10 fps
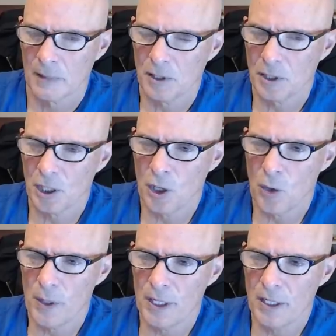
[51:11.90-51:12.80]
Does it
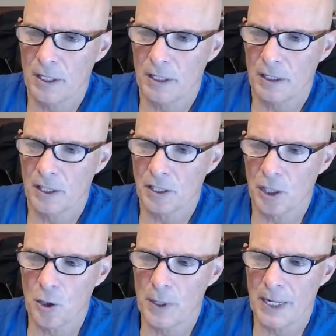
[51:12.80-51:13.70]
go in? Does
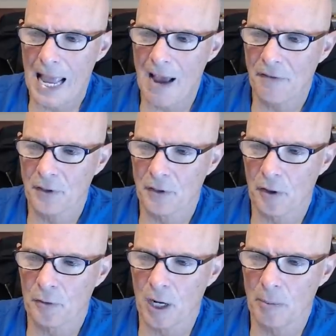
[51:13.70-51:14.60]
it go in after
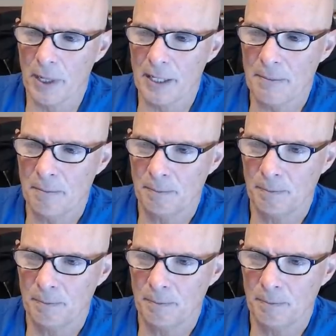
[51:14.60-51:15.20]
the throttle body?